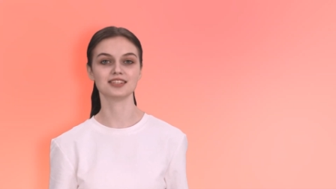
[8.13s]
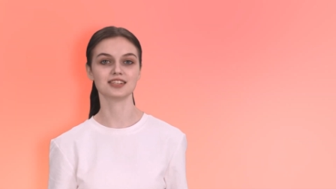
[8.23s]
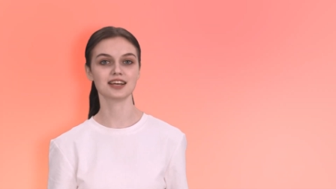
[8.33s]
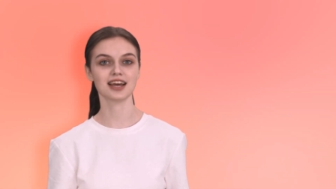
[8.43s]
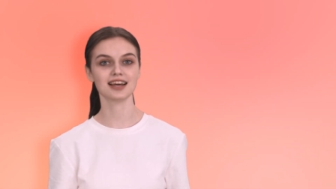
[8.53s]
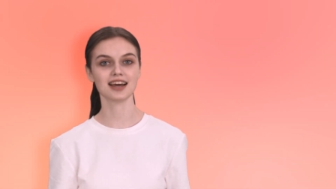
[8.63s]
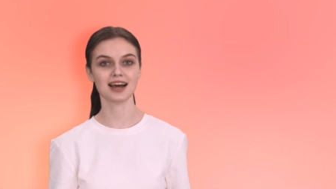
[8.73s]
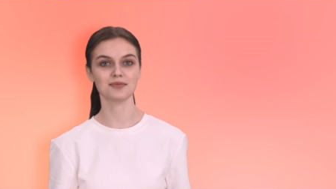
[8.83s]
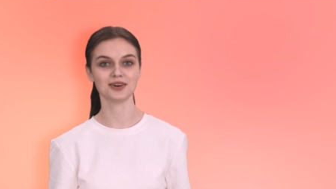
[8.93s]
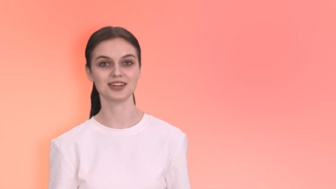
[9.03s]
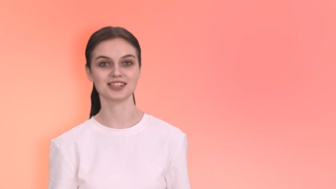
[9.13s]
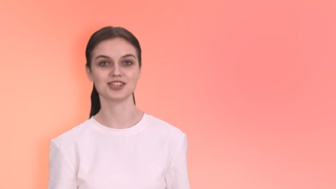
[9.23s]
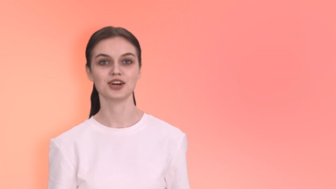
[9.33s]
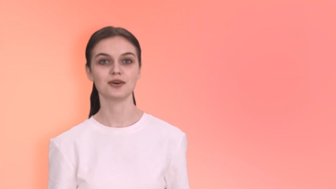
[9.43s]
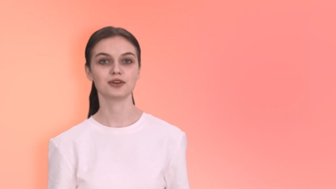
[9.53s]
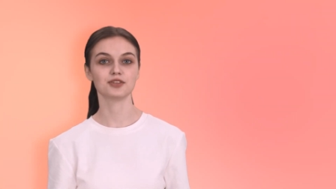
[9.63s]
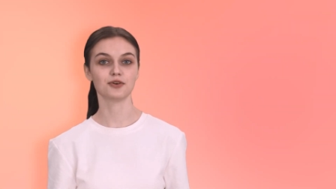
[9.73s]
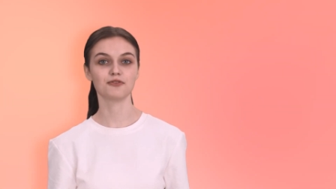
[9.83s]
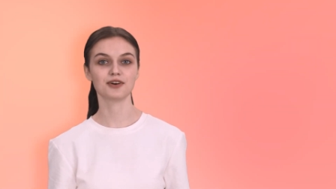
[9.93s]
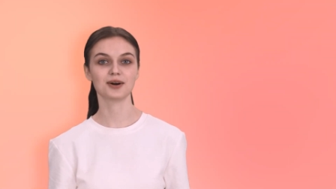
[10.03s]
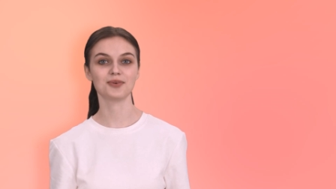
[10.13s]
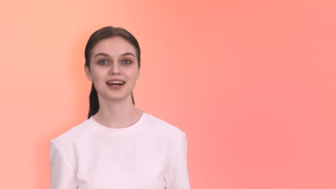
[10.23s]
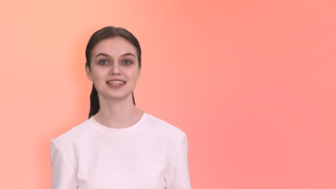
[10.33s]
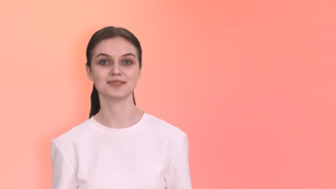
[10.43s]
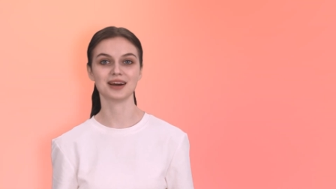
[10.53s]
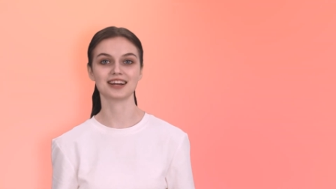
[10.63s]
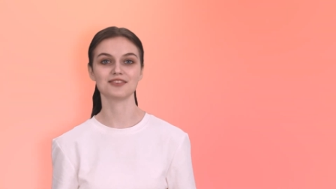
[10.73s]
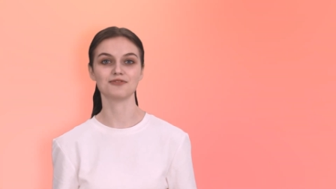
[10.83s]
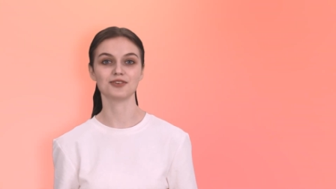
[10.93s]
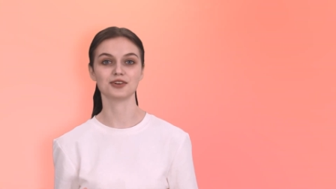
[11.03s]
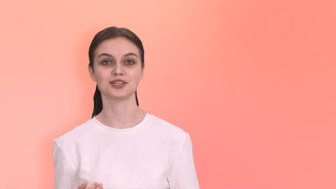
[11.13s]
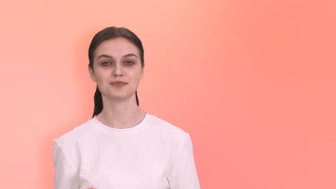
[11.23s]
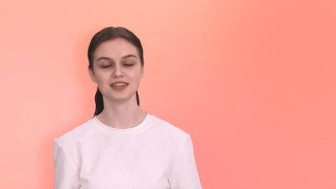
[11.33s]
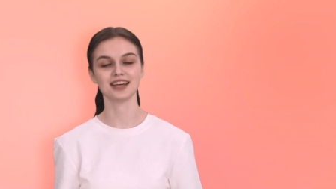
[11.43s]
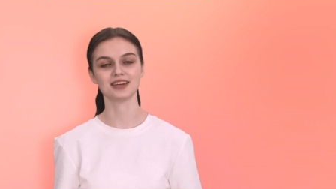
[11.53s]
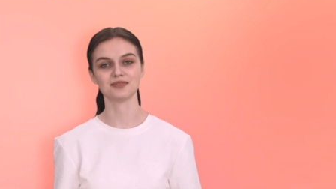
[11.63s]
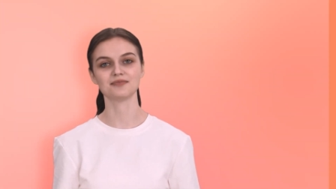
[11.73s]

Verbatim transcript: Today, I'm going to share with you a fun way to make your photos speak.